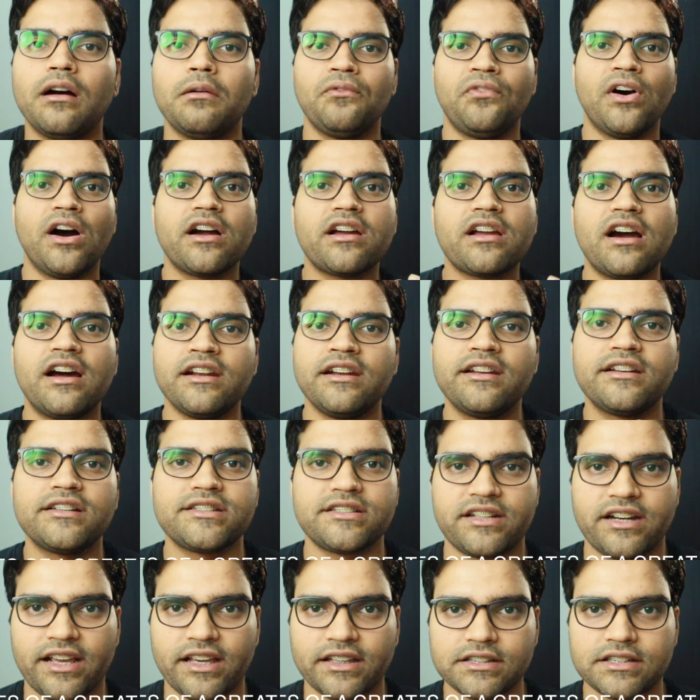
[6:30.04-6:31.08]
work under
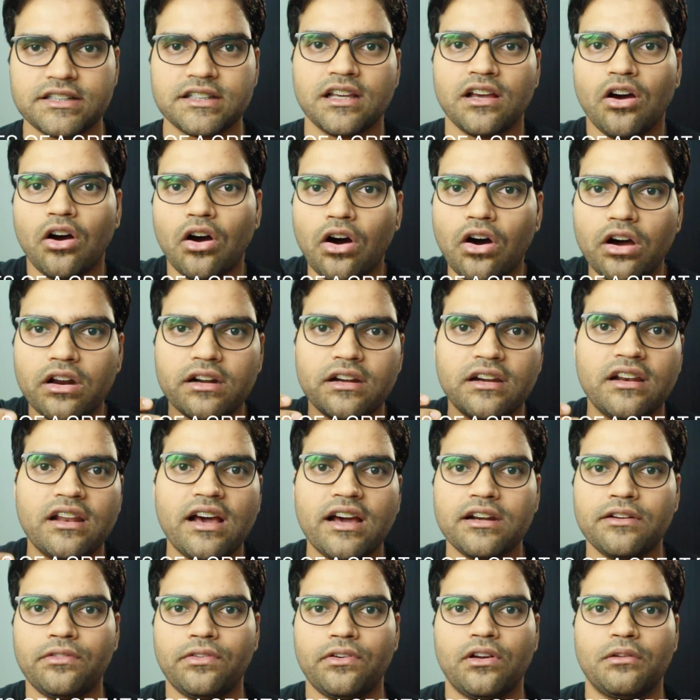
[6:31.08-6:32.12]
stress or
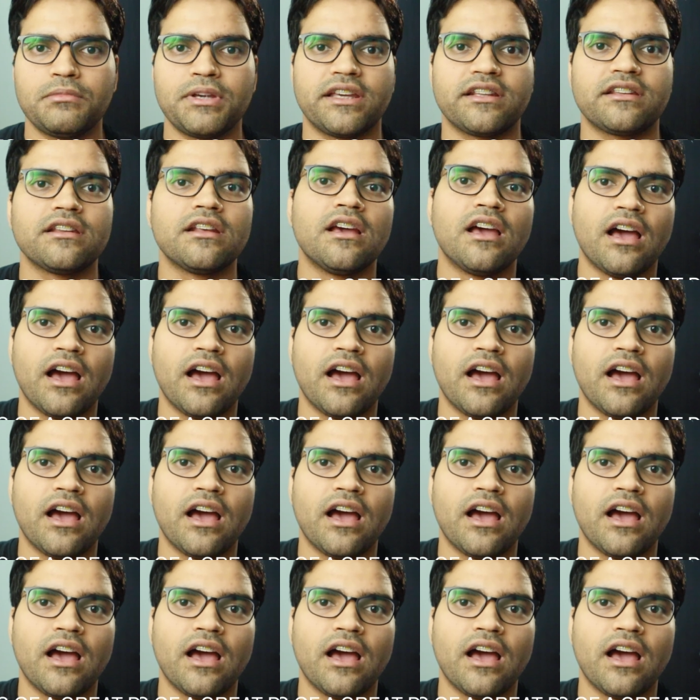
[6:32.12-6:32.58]
learn from it.